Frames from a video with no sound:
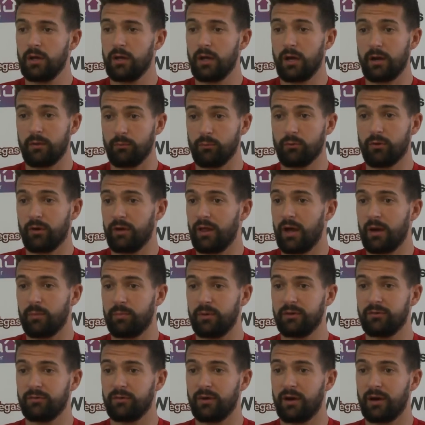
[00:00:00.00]
yeah, I'm quite
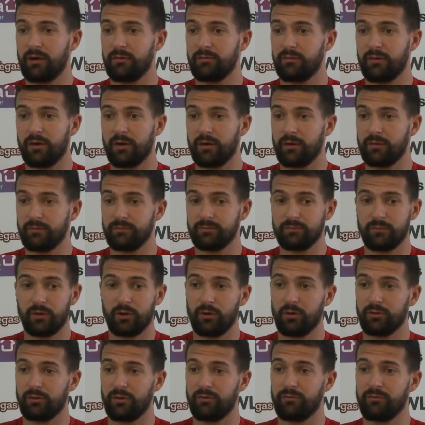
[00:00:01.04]
happy to have a
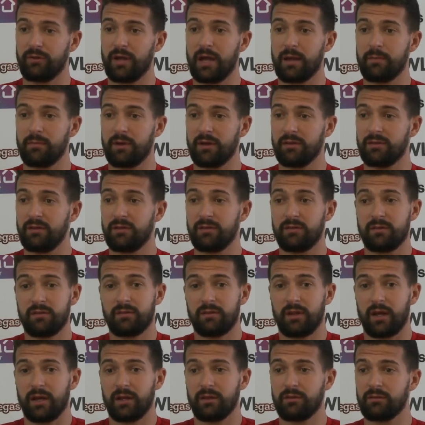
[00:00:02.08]
lot of games like this.
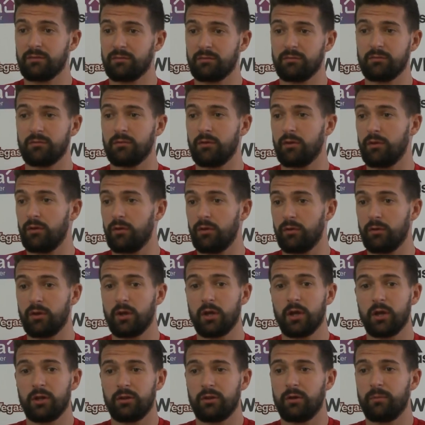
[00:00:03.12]
It's like
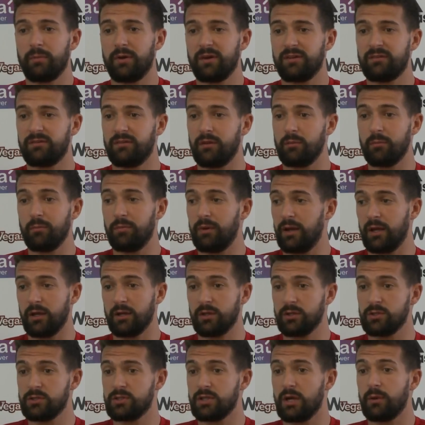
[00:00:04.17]
the best team
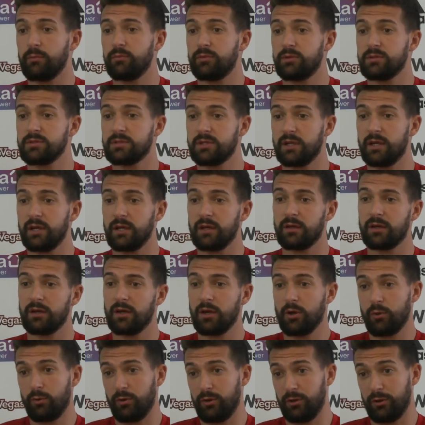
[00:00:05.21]
playing Champions League.
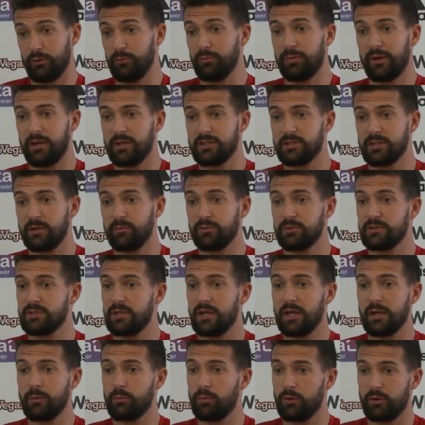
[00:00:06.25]
We don't play Champions
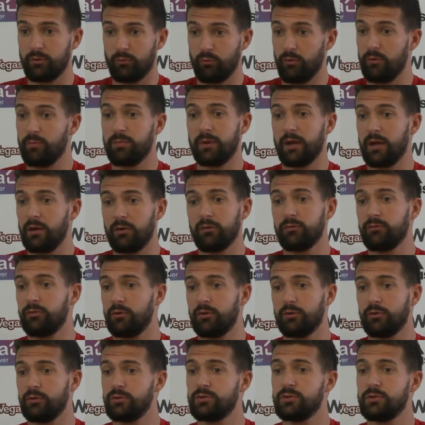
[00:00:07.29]
League, but we play also
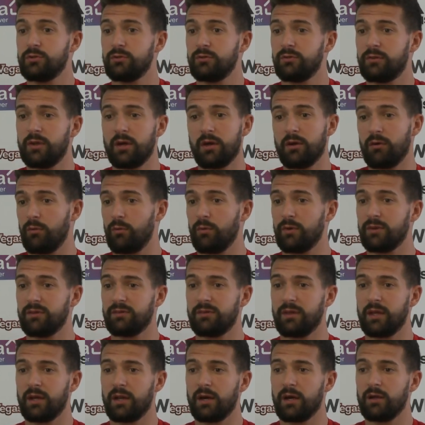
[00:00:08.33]
on a Tuesday or
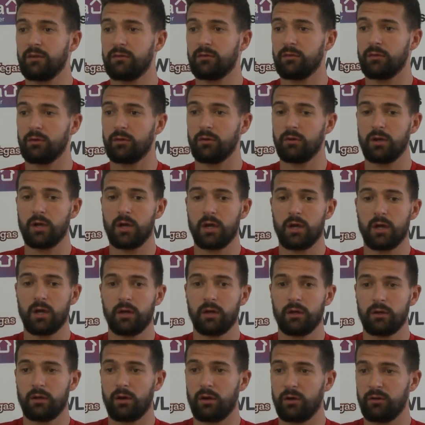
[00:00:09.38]
Wednesday night. So
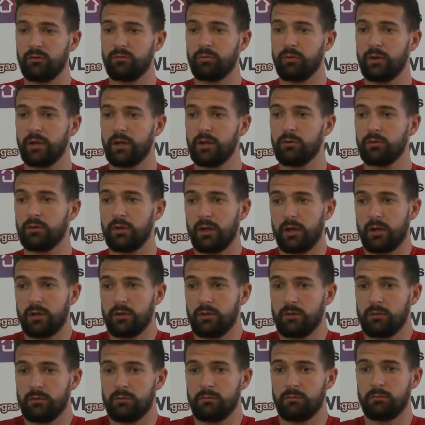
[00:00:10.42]
no, it's really good.
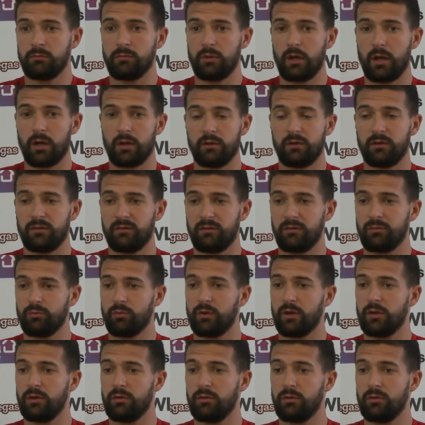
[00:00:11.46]
And yeah, this is
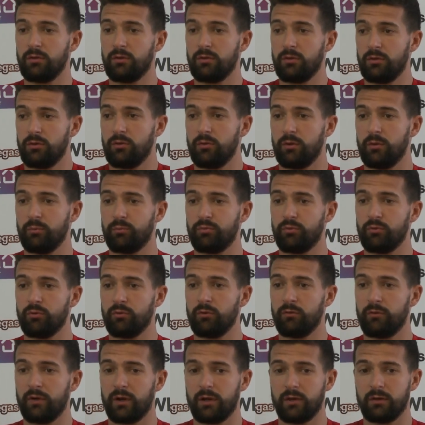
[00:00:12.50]
where you
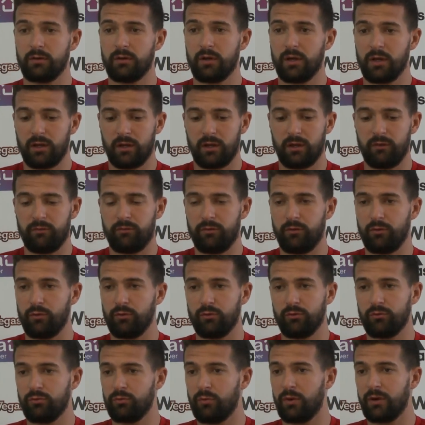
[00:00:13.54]
improve. And if you
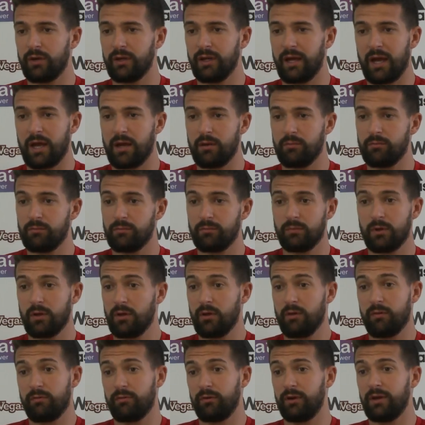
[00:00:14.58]
lose one game,
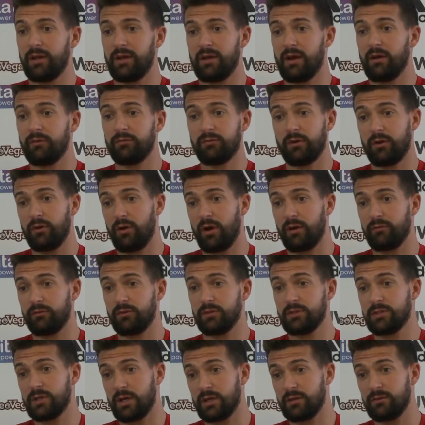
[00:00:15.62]
3 days after, you have the
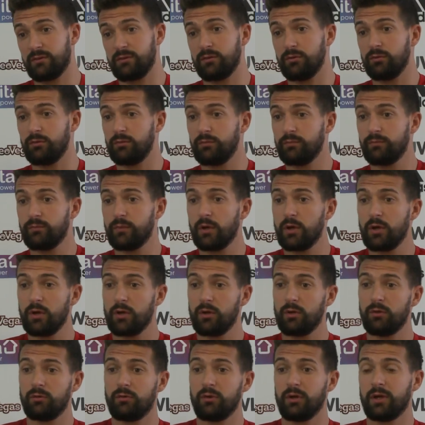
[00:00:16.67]
chance
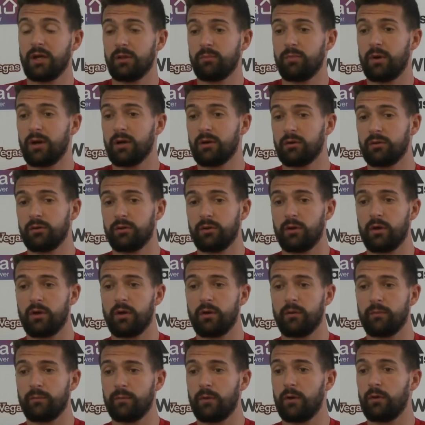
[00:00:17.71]
to get back on
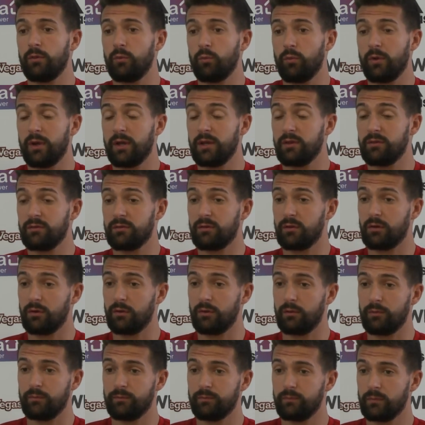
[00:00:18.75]
the win.
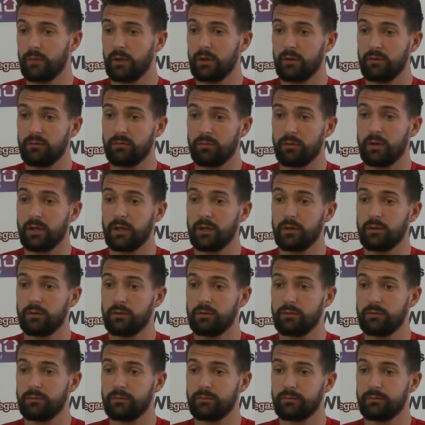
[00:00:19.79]
So no, it's really good.